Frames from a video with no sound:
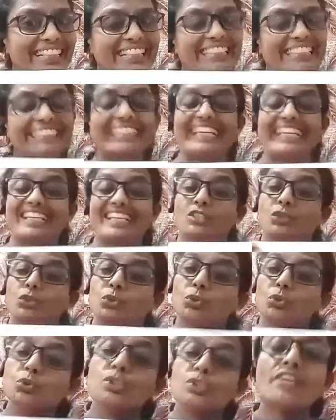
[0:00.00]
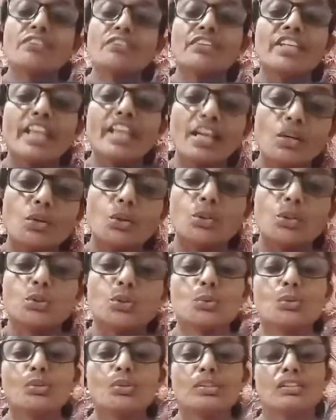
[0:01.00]
Yes. So today we are going
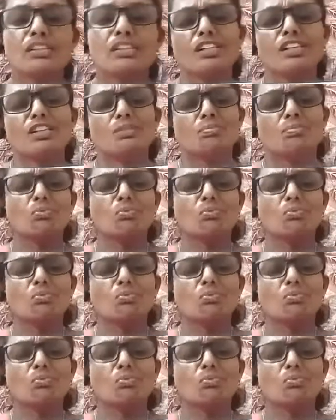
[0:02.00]
to learn